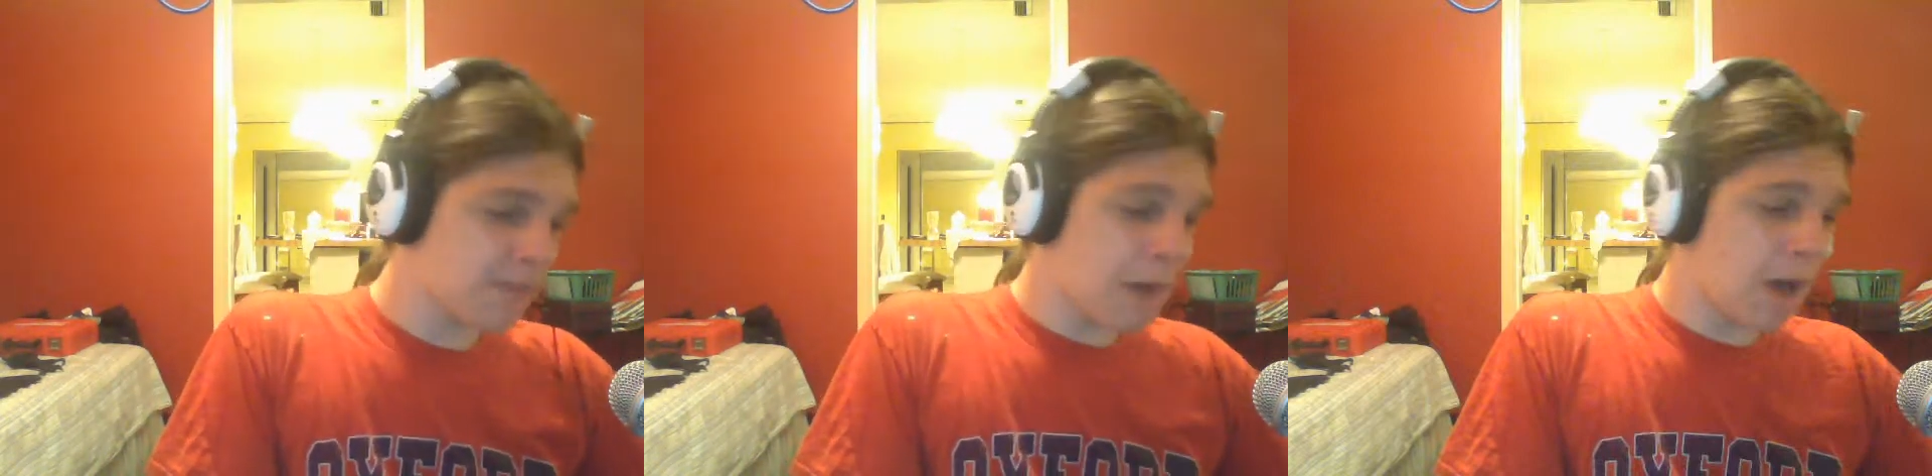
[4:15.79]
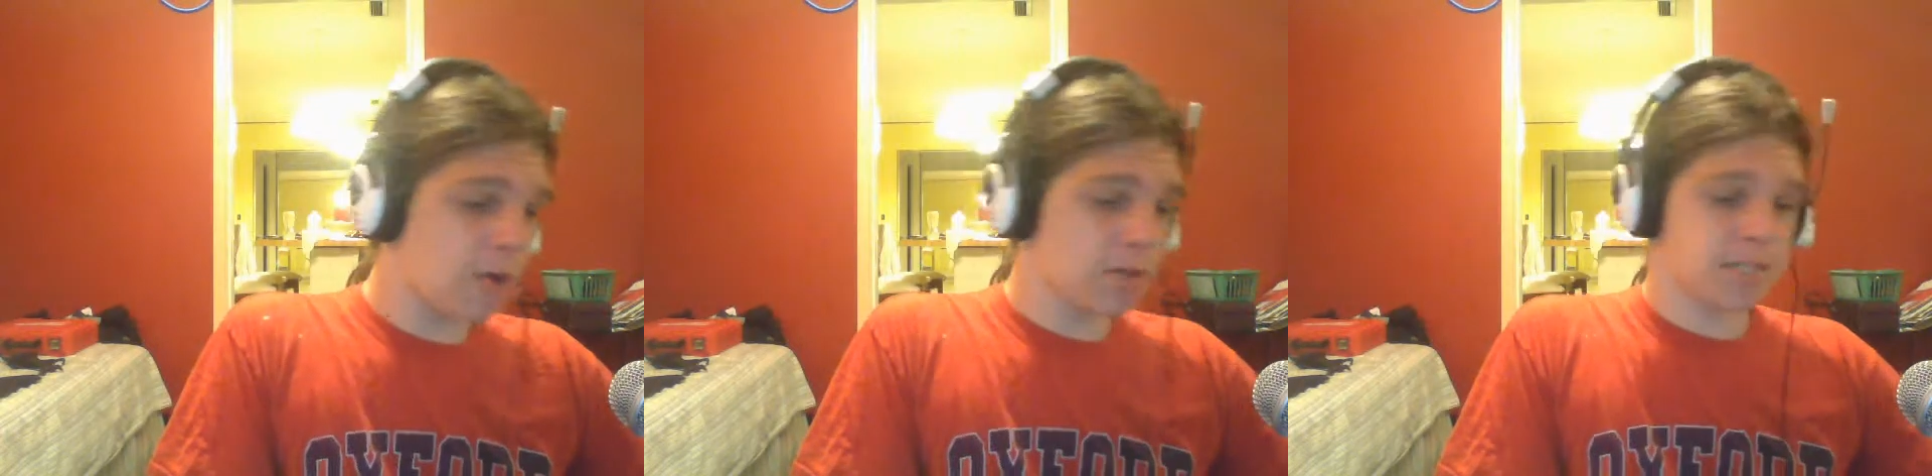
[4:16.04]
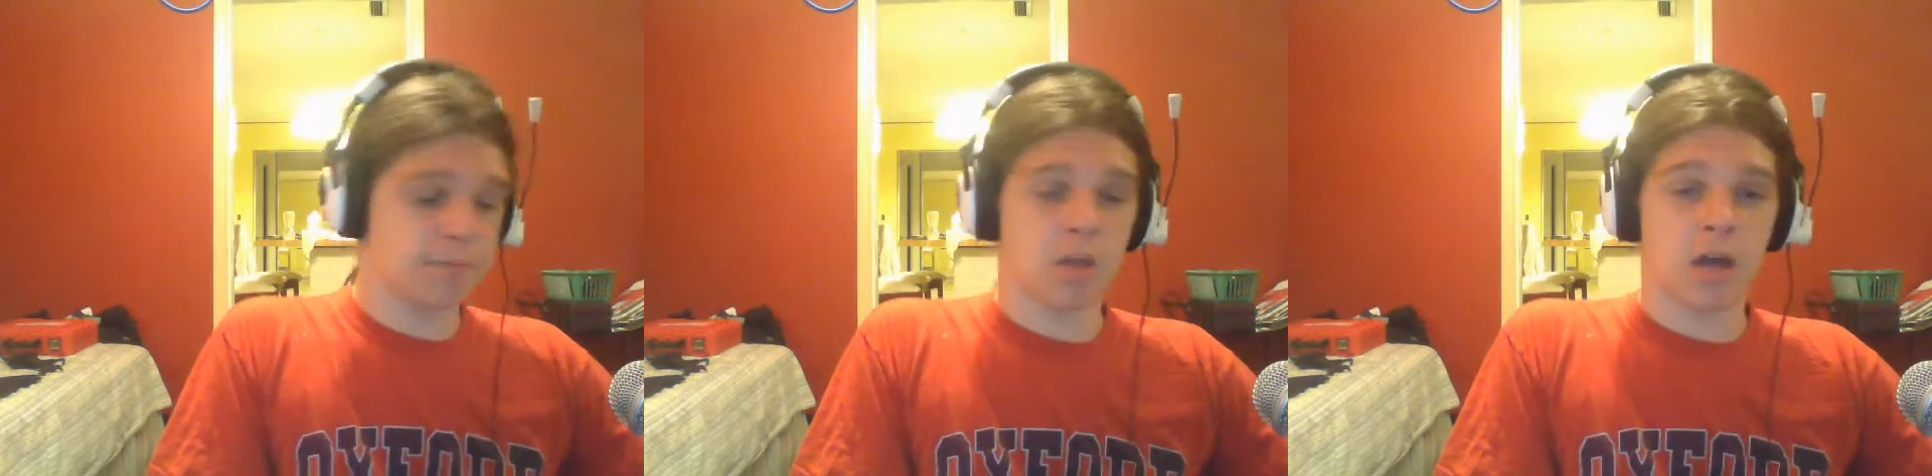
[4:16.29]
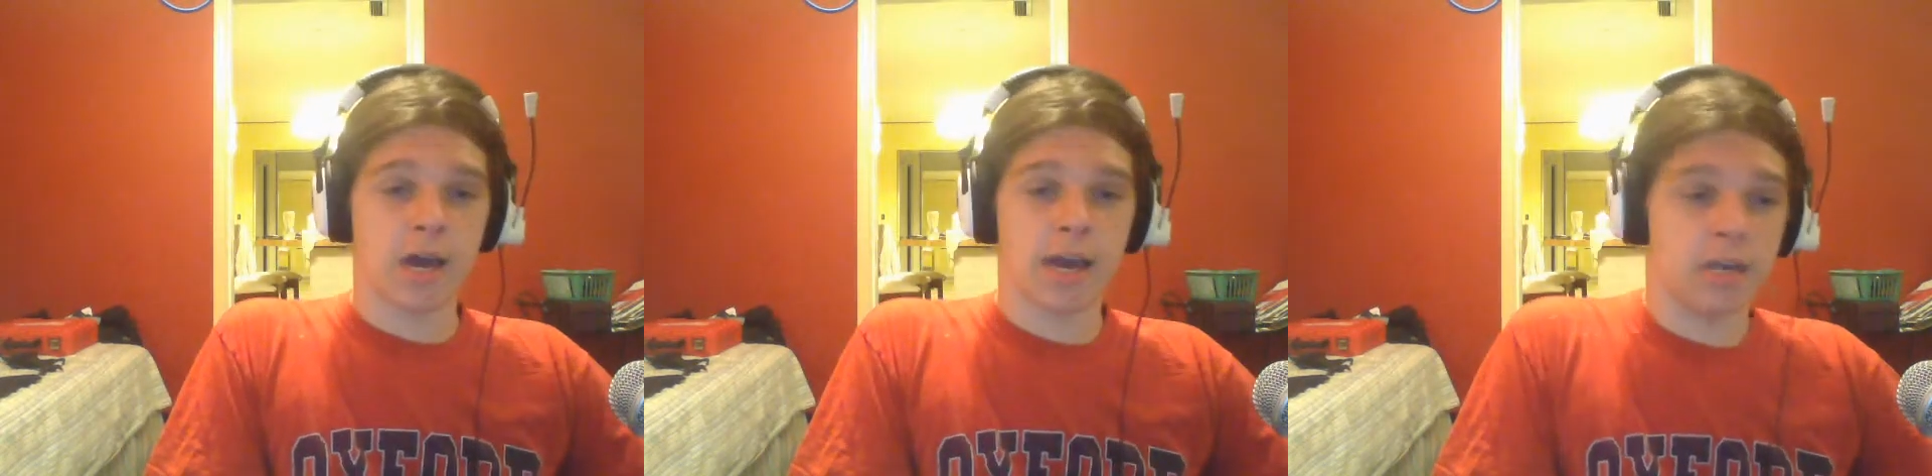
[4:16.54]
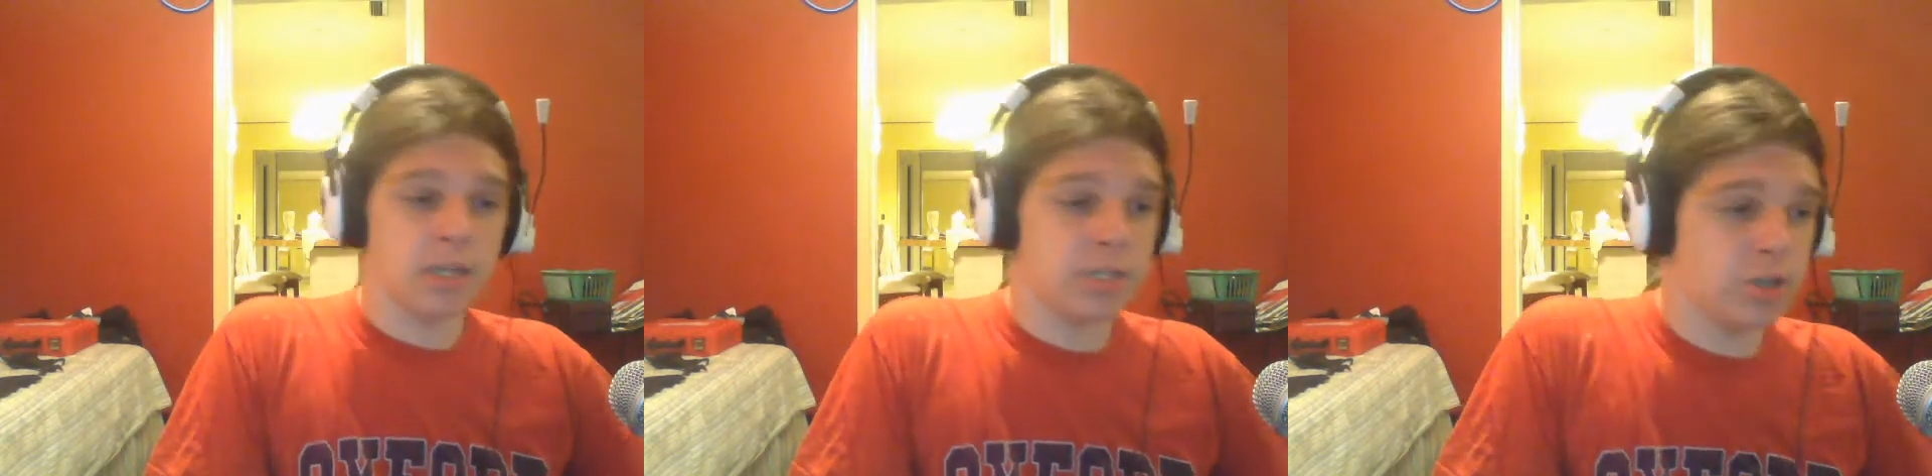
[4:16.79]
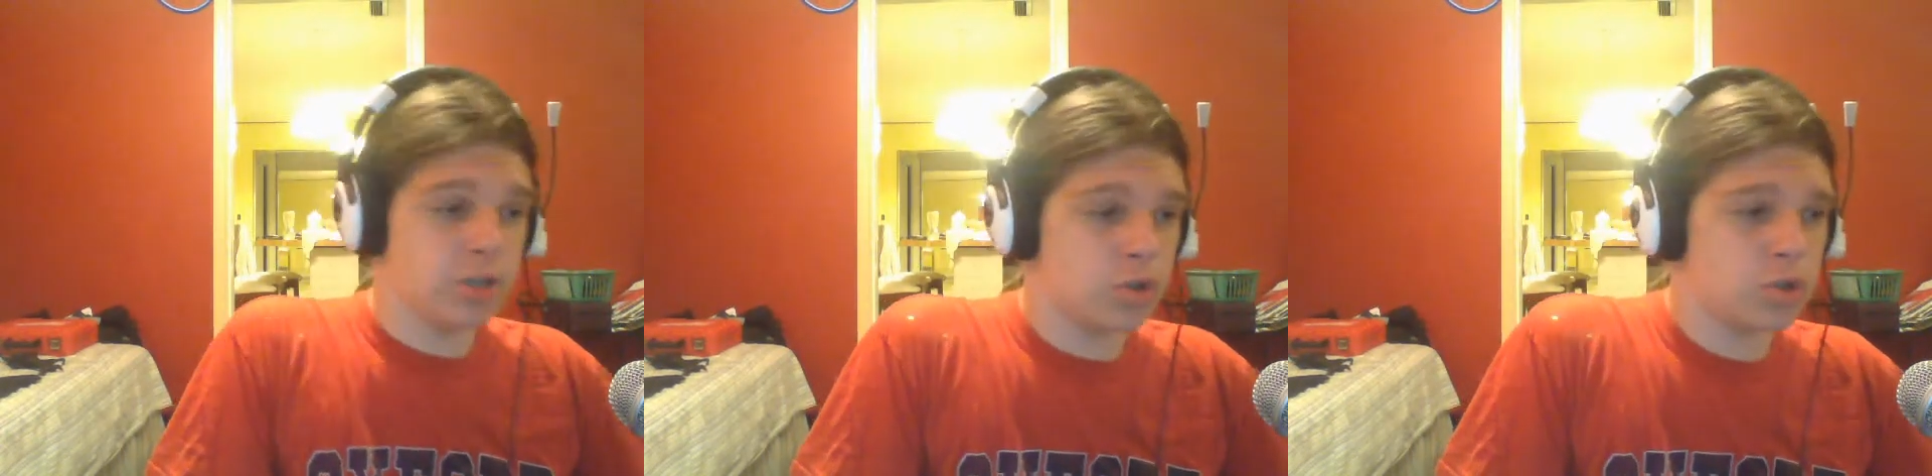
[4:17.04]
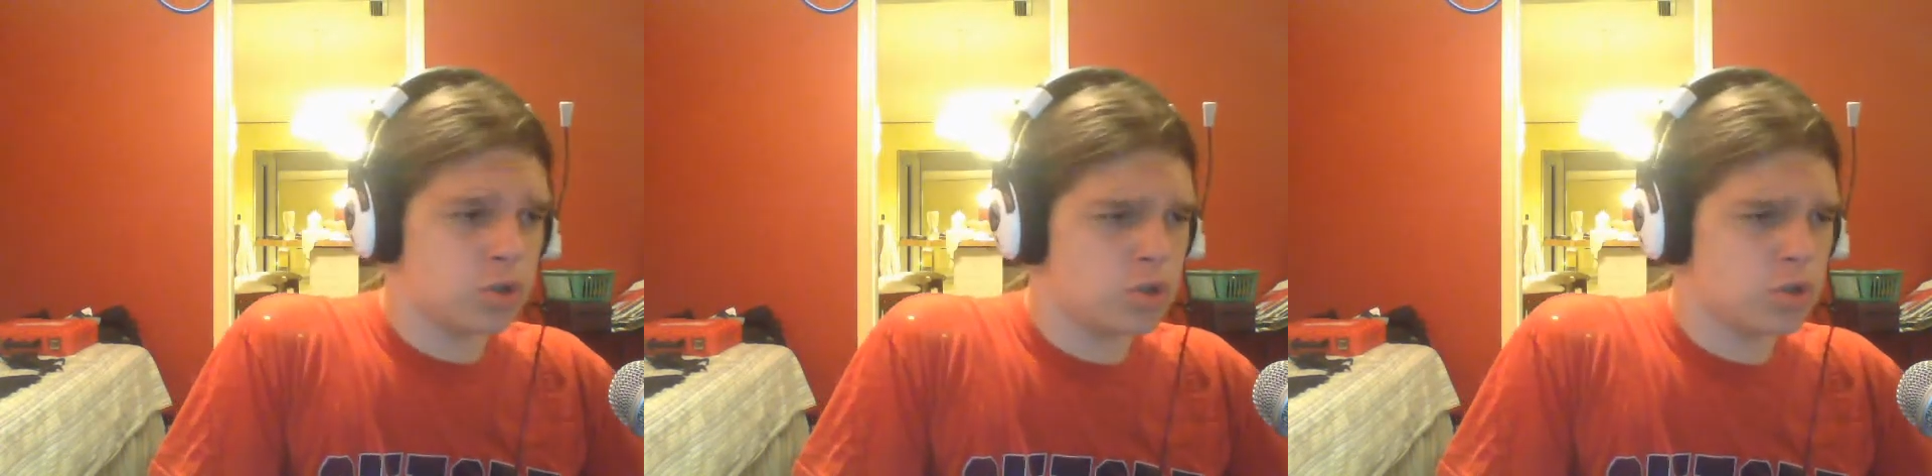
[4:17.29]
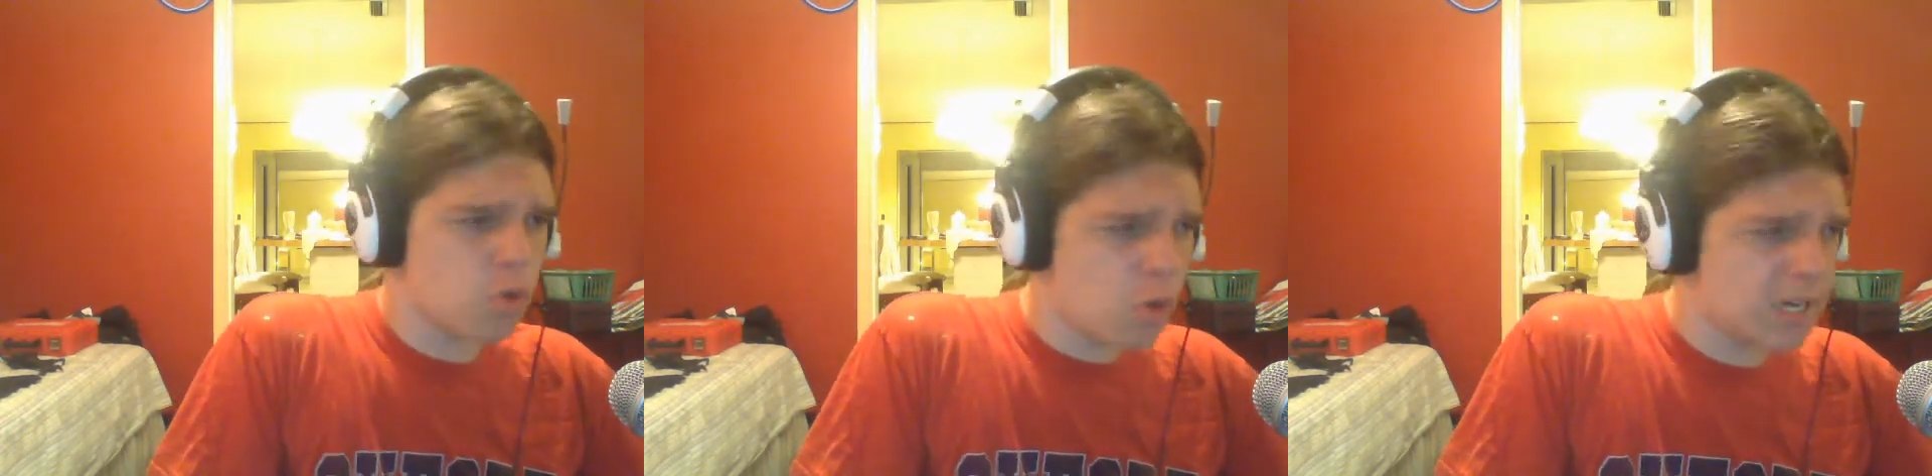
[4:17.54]
The power supply is your
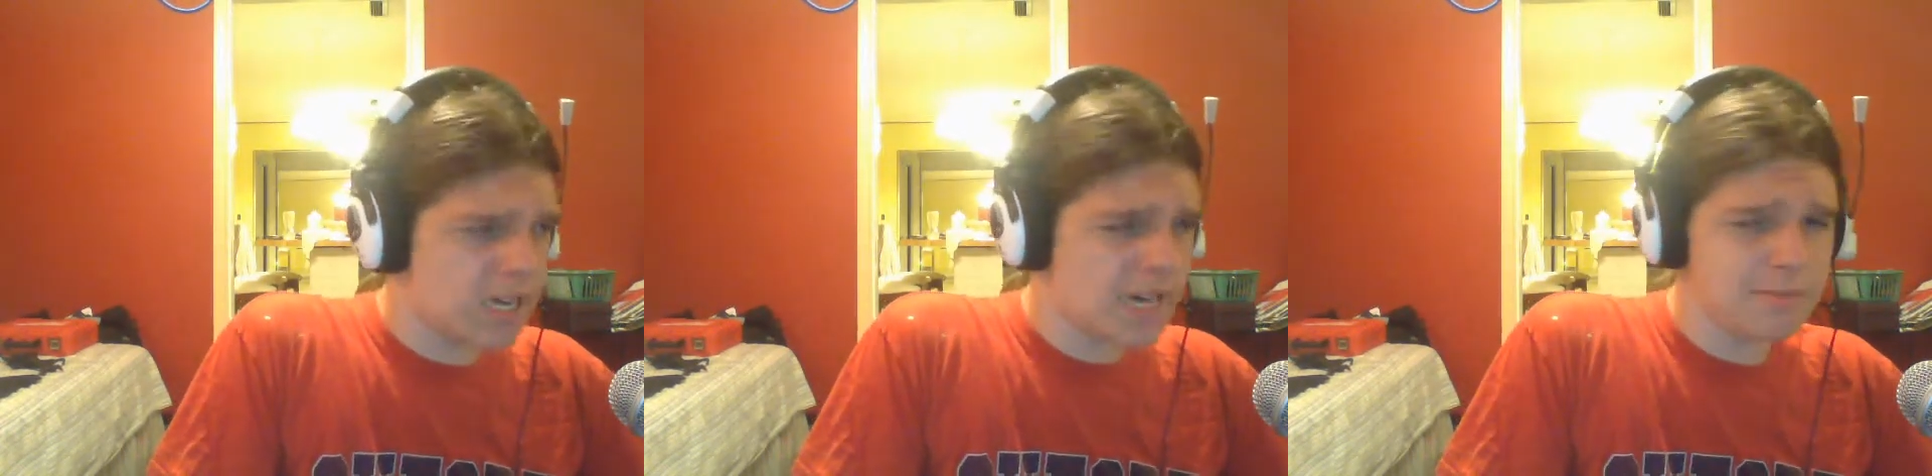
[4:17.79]
20,